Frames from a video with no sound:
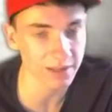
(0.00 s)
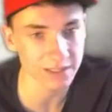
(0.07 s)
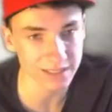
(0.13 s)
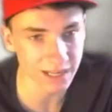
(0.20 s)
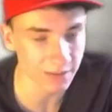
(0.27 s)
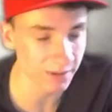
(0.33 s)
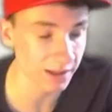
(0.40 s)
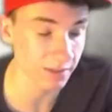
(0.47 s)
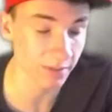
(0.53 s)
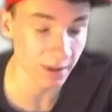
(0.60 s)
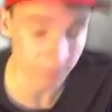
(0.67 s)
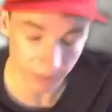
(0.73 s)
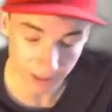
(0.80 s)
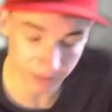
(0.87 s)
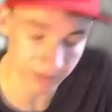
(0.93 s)
it's not a pain in the
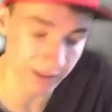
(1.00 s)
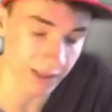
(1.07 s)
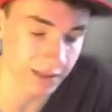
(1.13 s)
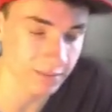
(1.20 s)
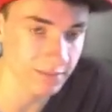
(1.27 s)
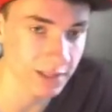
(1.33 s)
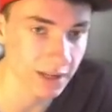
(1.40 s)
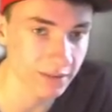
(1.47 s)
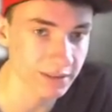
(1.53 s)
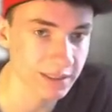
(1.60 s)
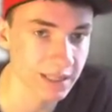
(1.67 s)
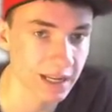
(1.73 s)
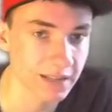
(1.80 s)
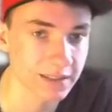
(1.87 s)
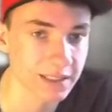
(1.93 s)
butt, but it's like, you know, it's
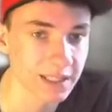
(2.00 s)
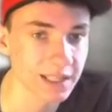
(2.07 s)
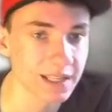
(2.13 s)
not,